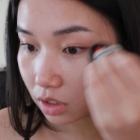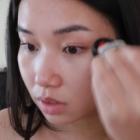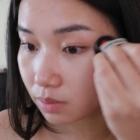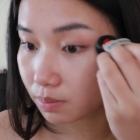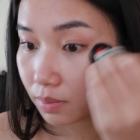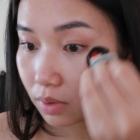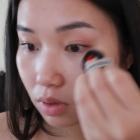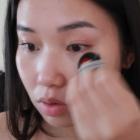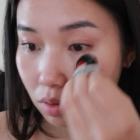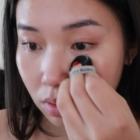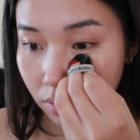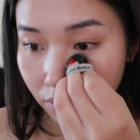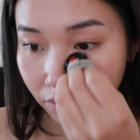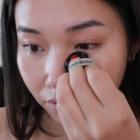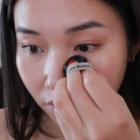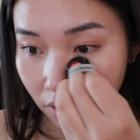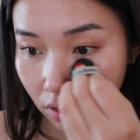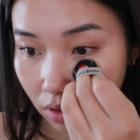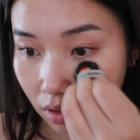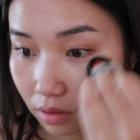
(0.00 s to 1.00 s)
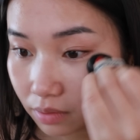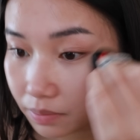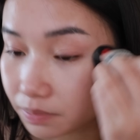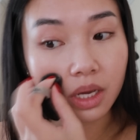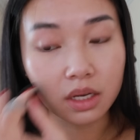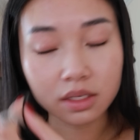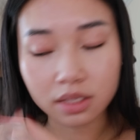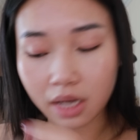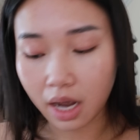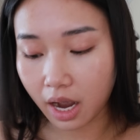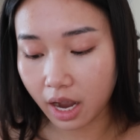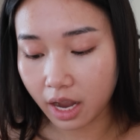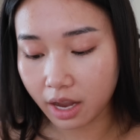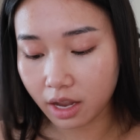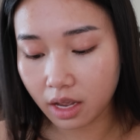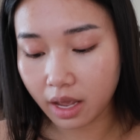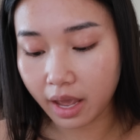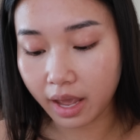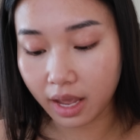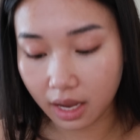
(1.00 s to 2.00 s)
looks beautiful because
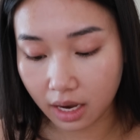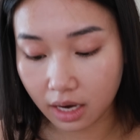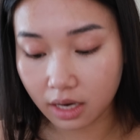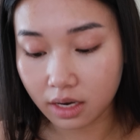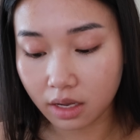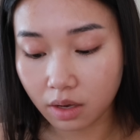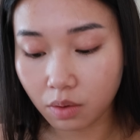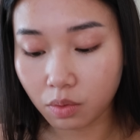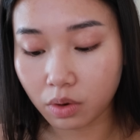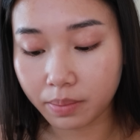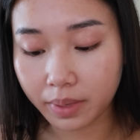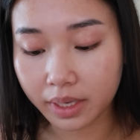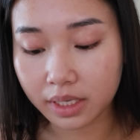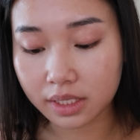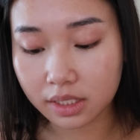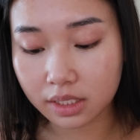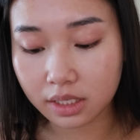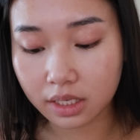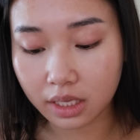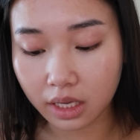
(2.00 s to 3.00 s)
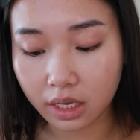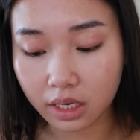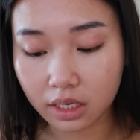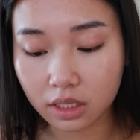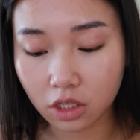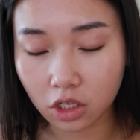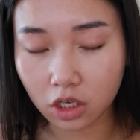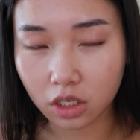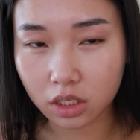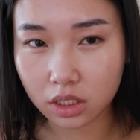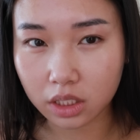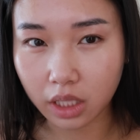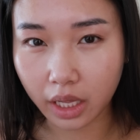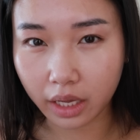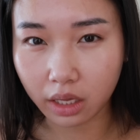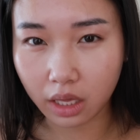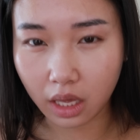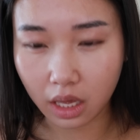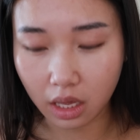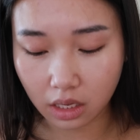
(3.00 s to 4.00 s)
I hate it when my skin looks
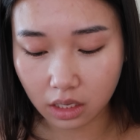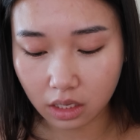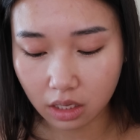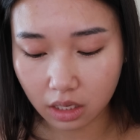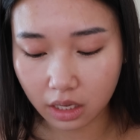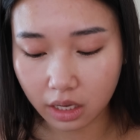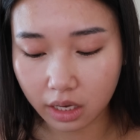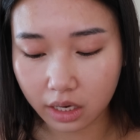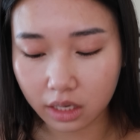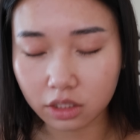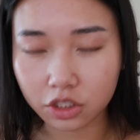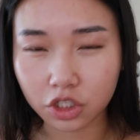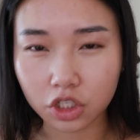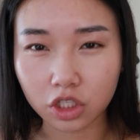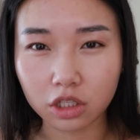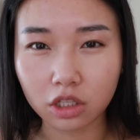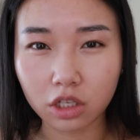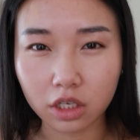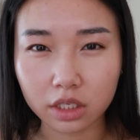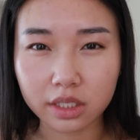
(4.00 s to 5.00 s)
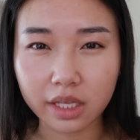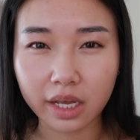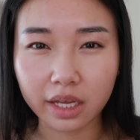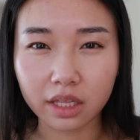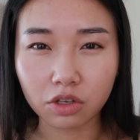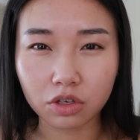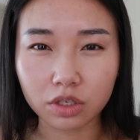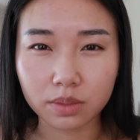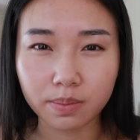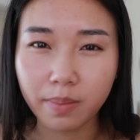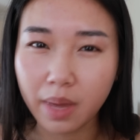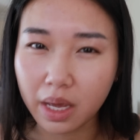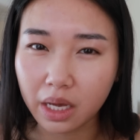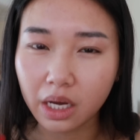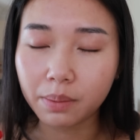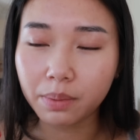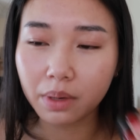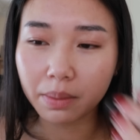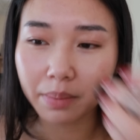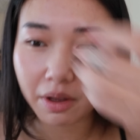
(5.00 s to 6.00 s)
like cakey and it just looks like there's
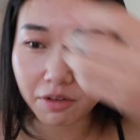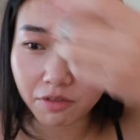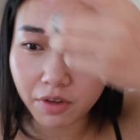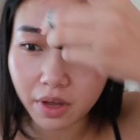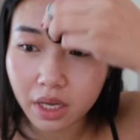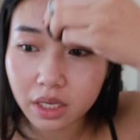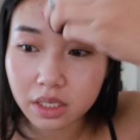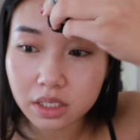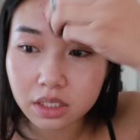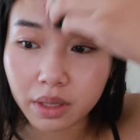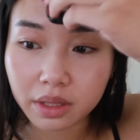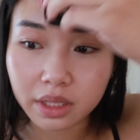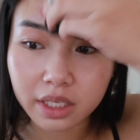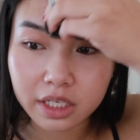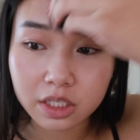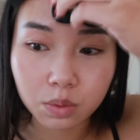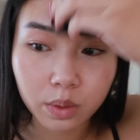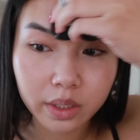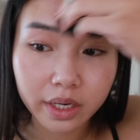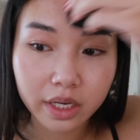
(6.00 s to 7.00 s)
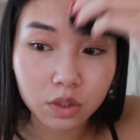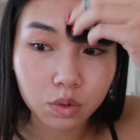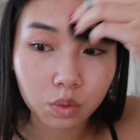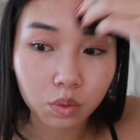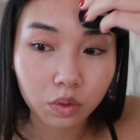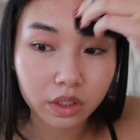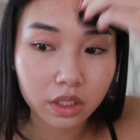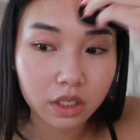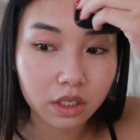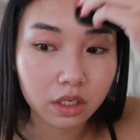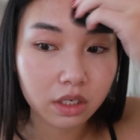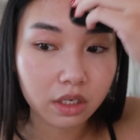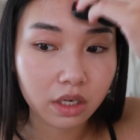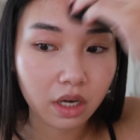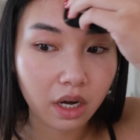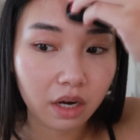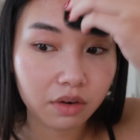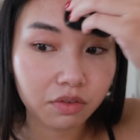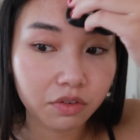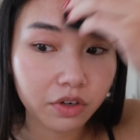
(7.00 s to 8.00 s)
makeup on my face. But this one has really good
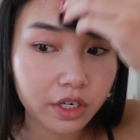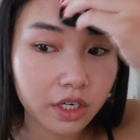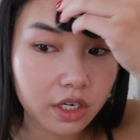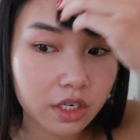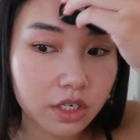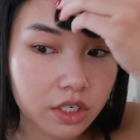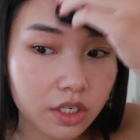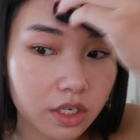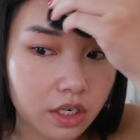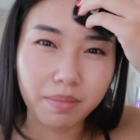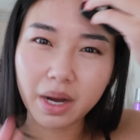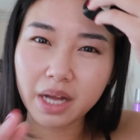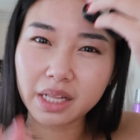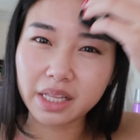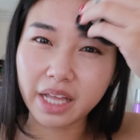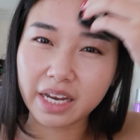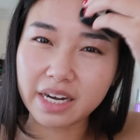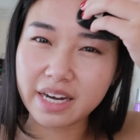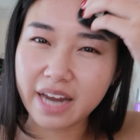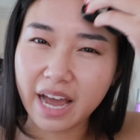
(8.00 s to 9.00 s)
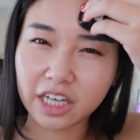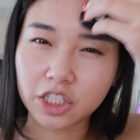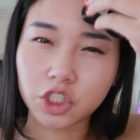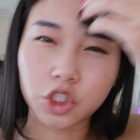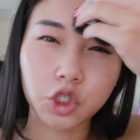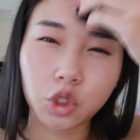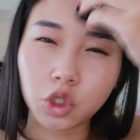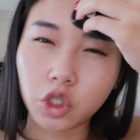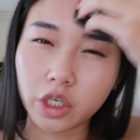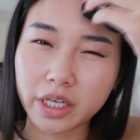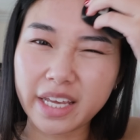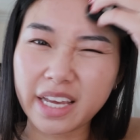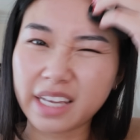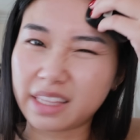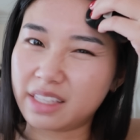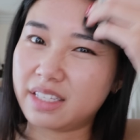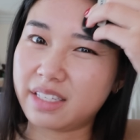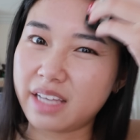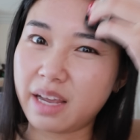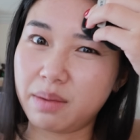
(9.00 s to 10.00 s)
coverage, but like natural looking
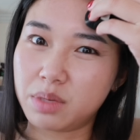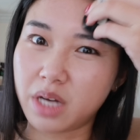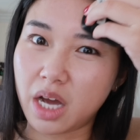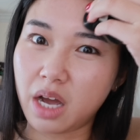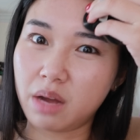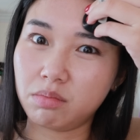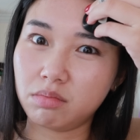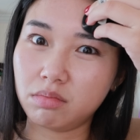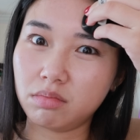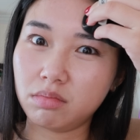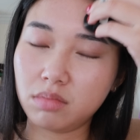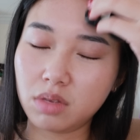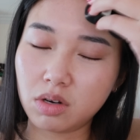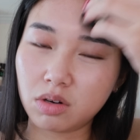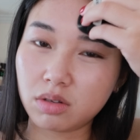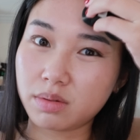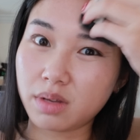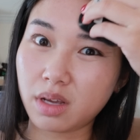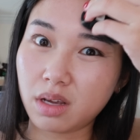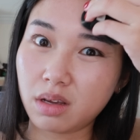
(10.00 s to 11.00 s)
at the same time. You know what